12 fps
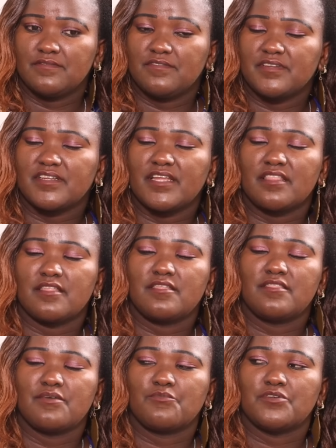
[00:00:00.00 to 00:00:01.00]
very early
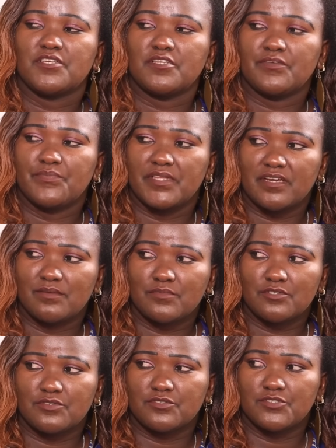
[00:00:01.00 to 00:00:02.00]
in the morning, peleka
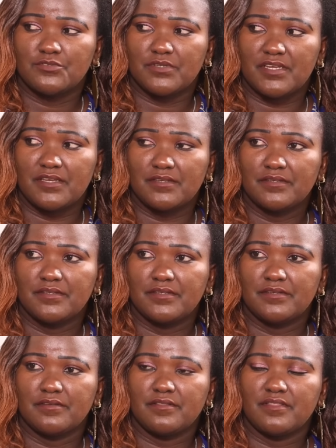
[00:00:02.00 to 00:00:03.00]
mtoto shure,
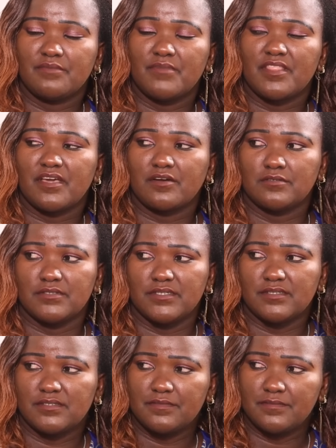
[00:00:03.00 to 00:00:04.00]
the mother called.